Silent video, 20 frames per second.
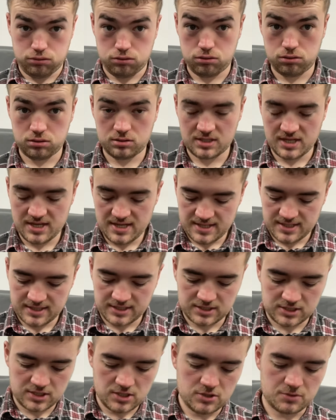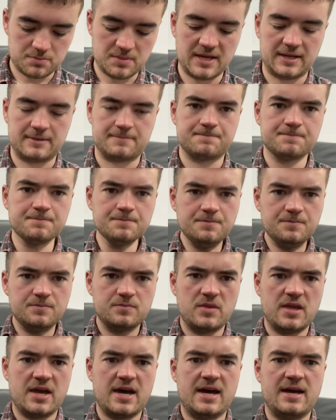See, excuse me.
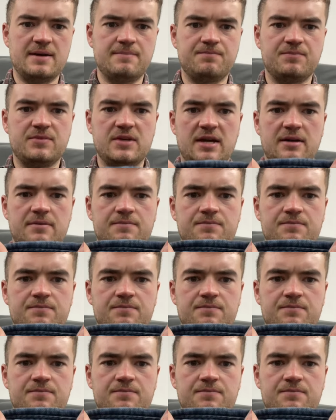Yeah.